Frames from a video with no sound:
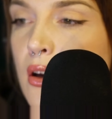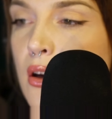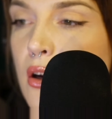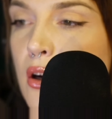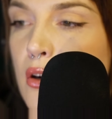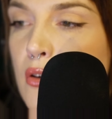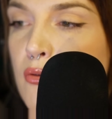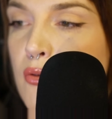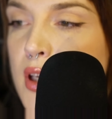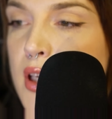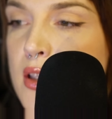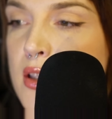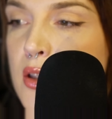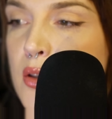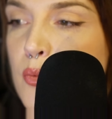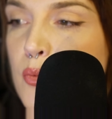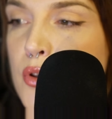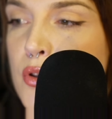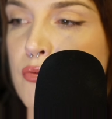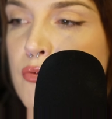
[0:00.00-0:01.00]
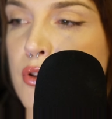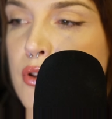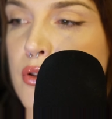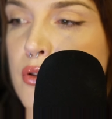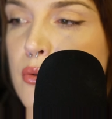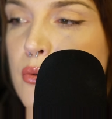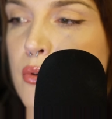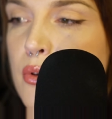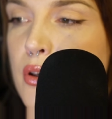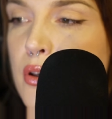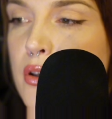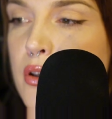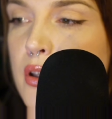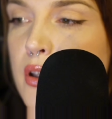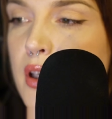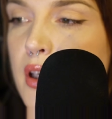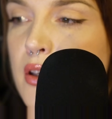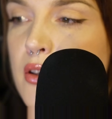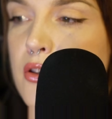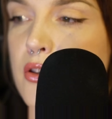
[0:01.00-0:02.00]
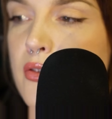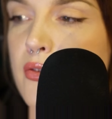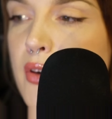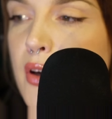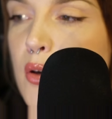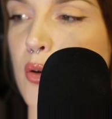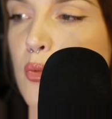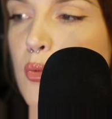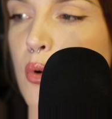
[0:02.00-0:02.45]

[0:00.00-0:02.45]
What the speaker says: her reason was restored, and she found